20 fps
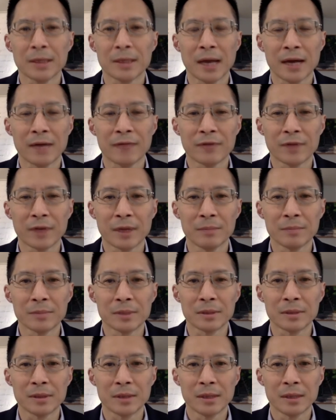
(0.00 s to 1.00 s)
and I have come
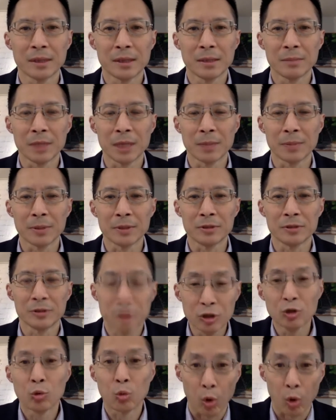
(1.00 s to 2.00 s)
to be able to
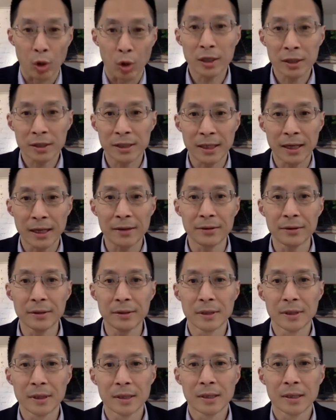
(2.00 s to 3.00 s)
do work together,
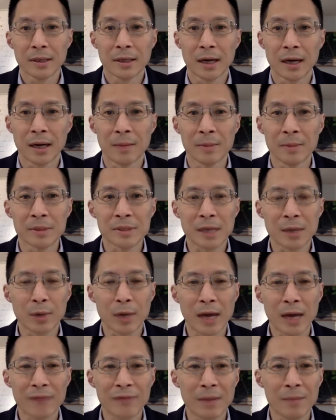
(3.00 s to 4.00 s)
um, is that we
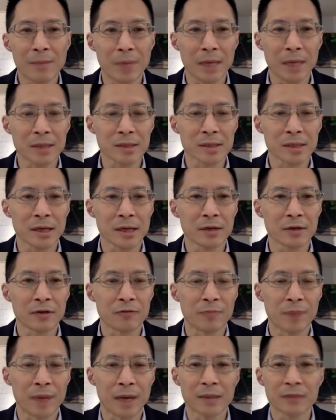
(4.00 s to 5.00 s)
have that base layer
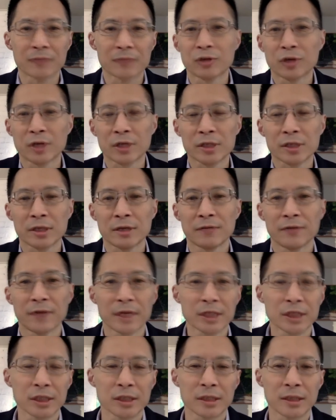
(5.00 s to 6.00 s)
of bonds of trust and
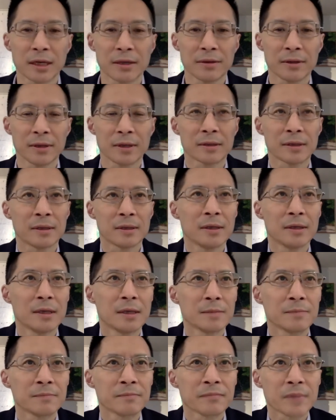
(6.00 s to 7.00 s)
affection. And I think that
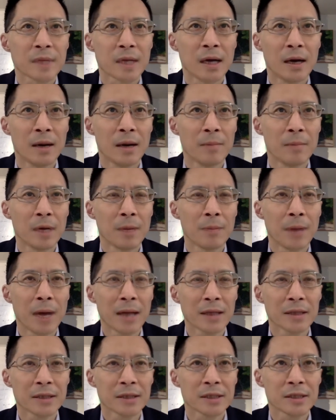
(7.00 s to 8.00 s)
um, a
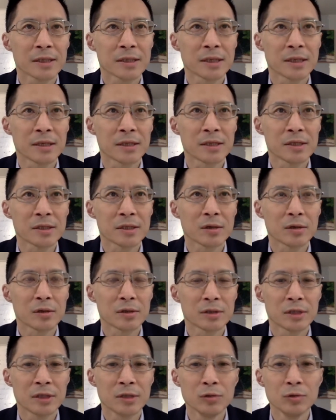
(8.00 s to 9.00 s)
politics that is
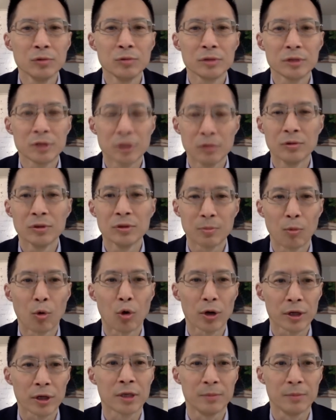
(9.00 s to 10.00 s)
tuned, tuned
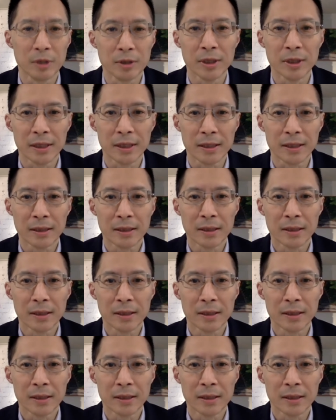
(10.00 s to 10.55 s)
more to community